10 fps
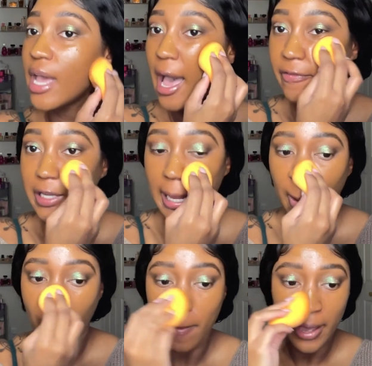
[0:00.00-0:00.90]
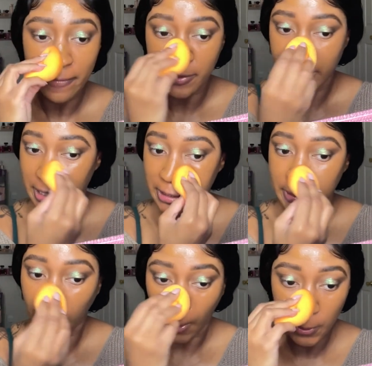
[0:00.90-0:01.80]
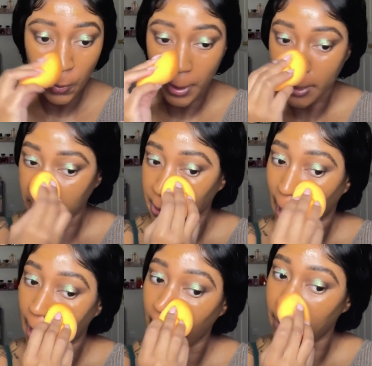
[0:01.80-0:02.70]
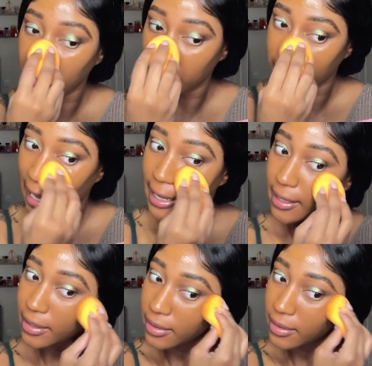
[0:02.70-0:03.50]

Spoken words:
I feel like all my foundations do a good job of like,